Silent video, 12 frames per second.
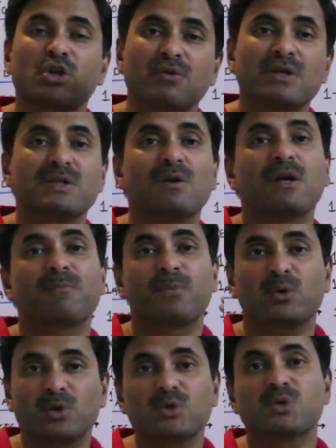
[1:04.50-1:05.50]
unicellular
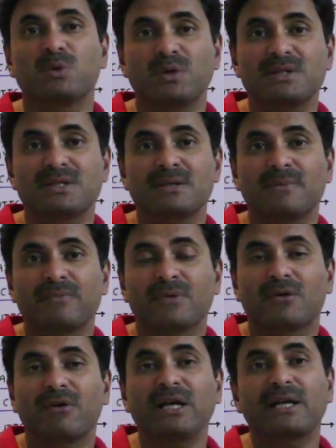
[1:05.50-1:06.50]
protozoans,
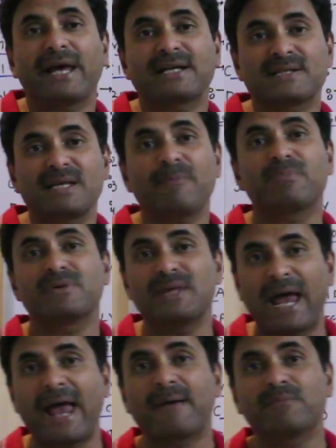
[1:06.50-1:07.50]
right, except
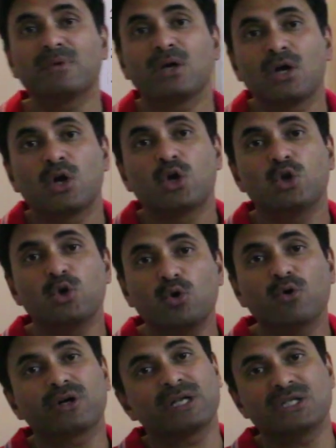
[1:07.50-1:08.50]
them
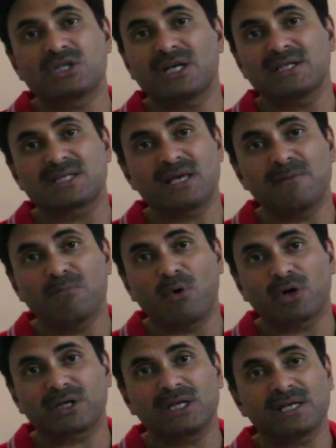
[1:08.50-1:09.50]
no creature is
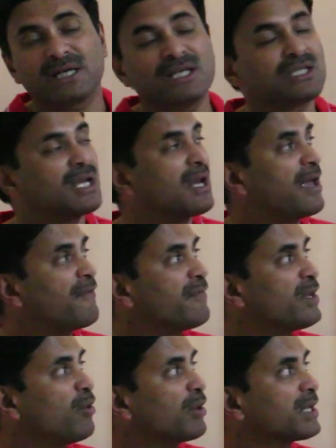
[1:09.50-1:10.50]
immortal. Each and
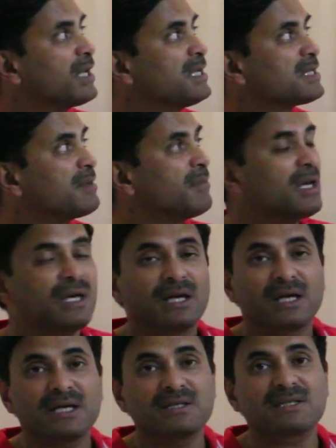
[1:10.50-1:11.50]
every organism
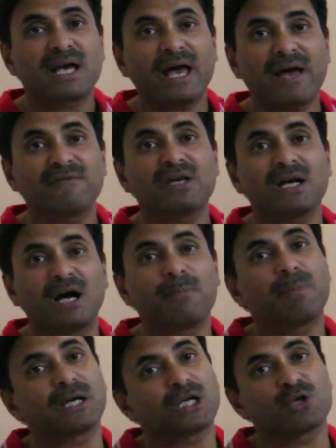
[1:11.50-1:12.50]
is having
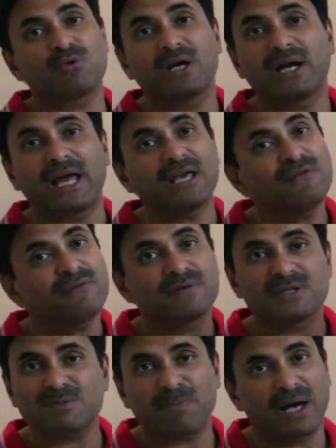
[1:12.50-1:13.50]
a particular
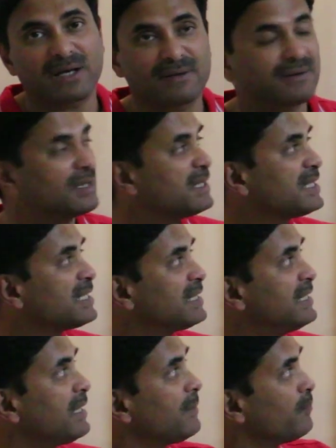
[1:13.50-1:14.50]
life span. Is it
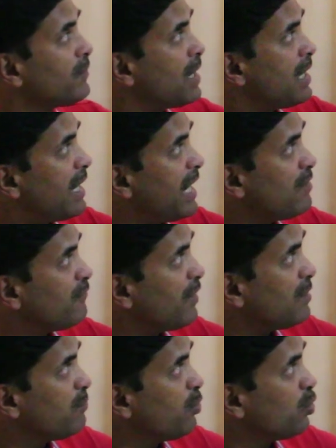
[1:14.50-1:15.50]
clear? And
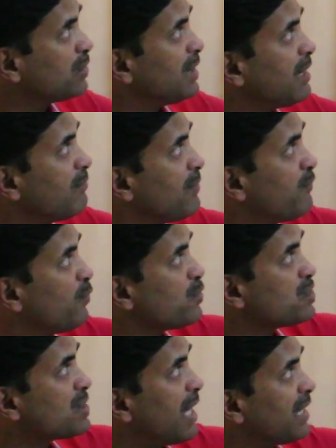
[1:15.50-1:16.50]
one more thing
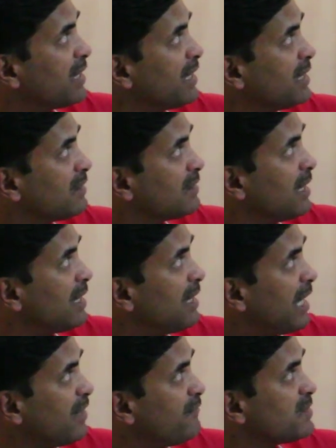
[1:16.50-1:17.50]
before starting the
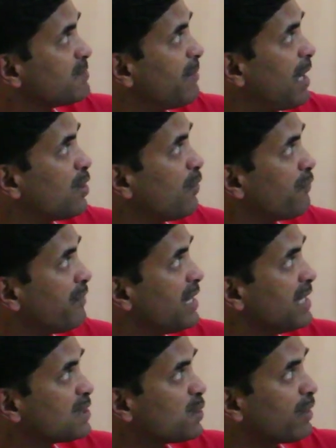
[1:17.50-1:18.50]
lifespan of
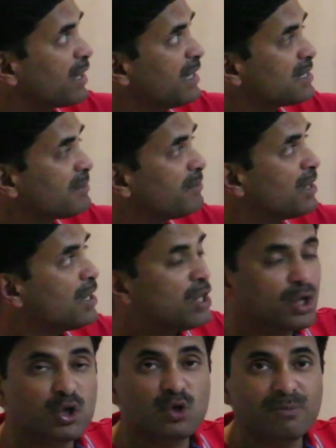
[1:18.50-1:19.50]
various organism,
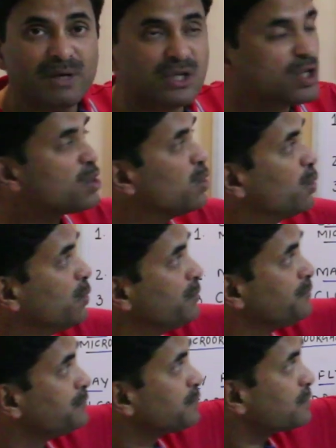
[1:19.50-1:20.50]
you must
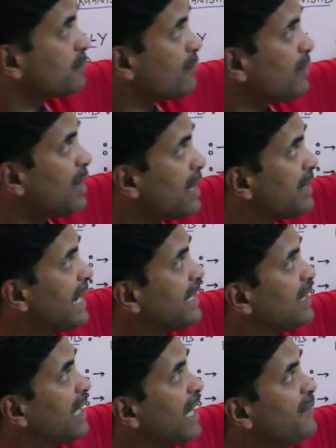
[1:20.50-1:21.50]
know
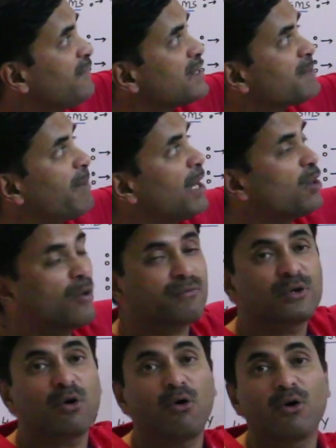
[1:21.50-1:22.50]
that lifespan
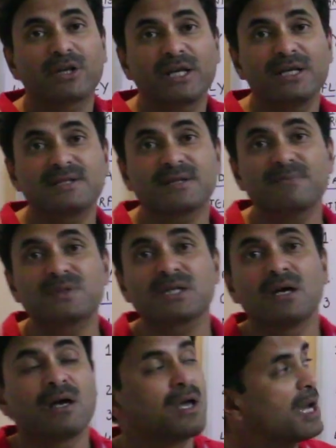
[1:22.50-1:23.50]
of the
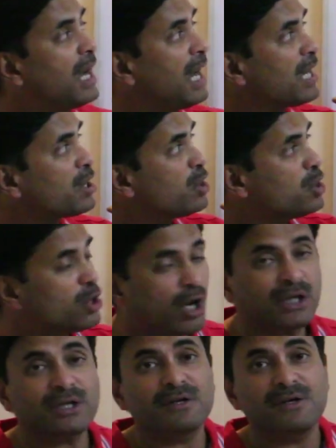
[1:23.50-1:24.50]
organisms are
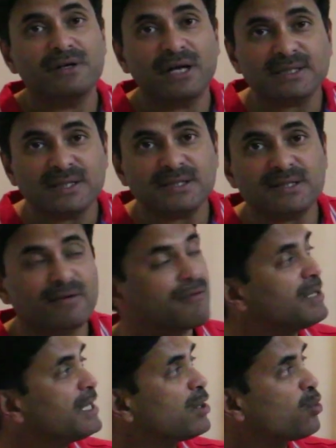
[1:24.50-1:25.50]
not
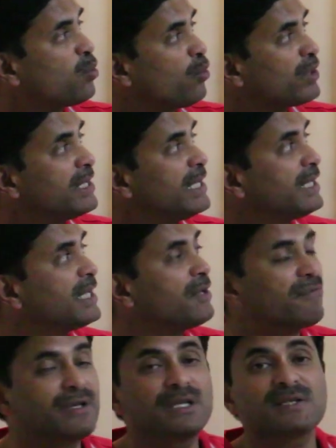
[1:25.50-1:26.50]
necessarily
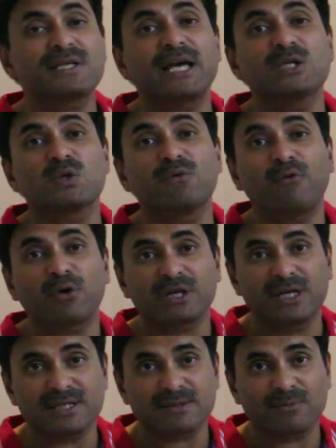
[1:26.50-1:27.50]
correlated with the size of
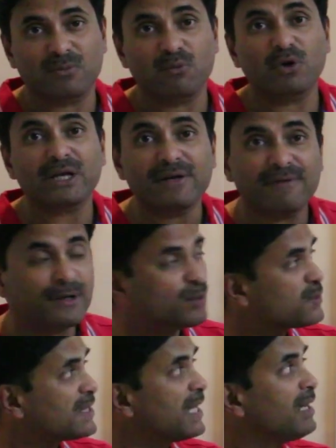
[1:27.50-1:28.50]
organism. What I
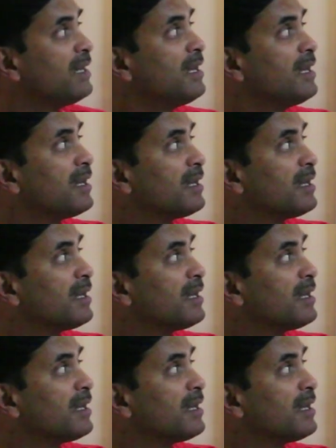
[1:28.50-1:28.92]
want to say,